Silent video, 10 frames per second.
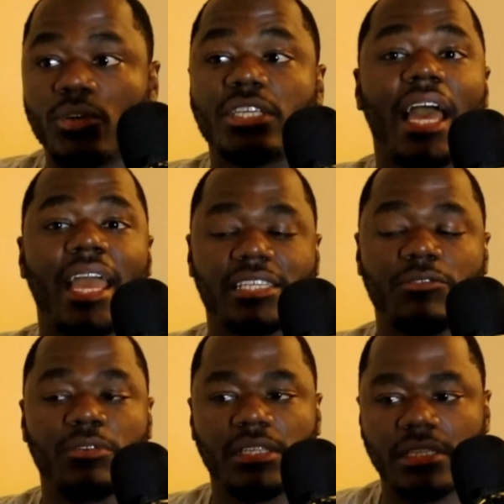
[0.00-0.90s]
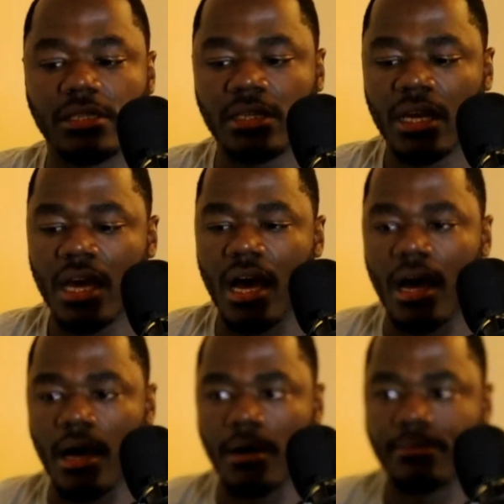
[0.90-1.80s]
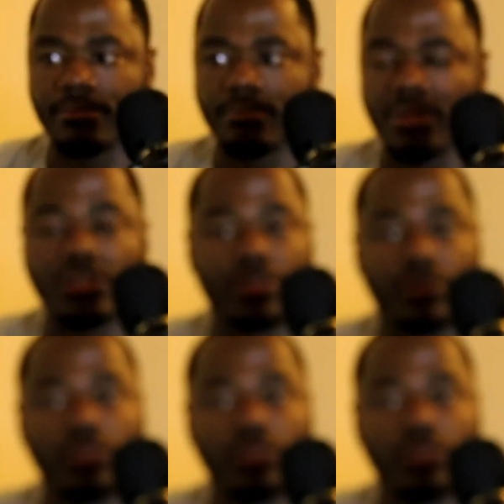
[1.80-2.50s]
actually released. Make sure to go